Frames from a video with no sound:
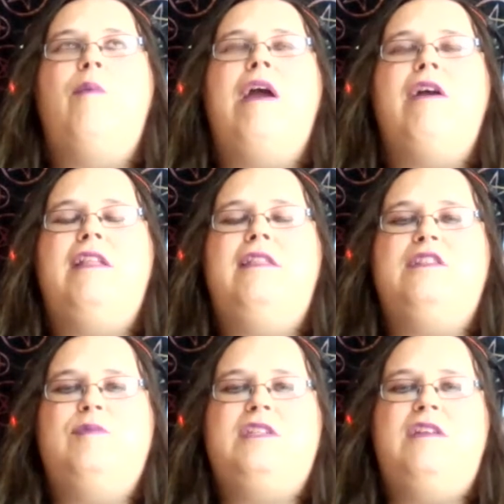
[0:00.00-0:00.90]
where can
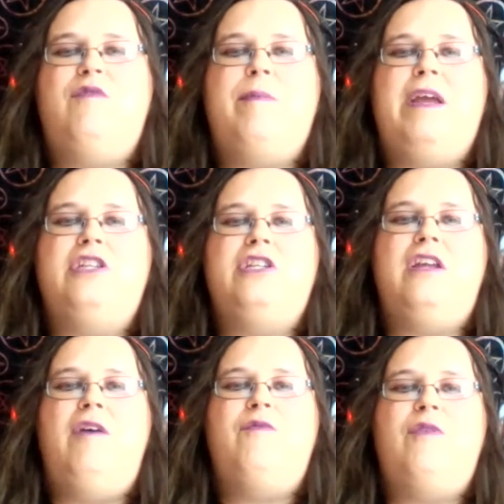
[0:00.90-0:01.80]
this misinformation
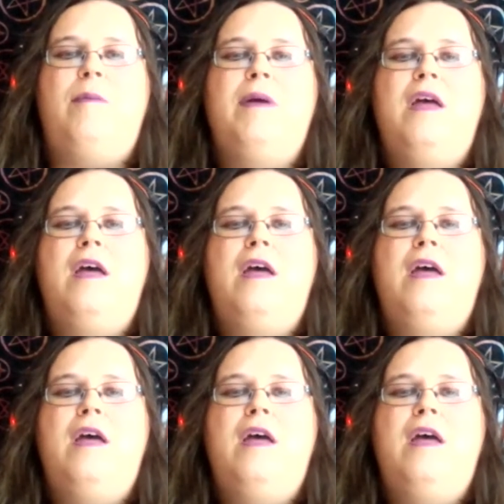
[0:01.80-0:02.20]
come from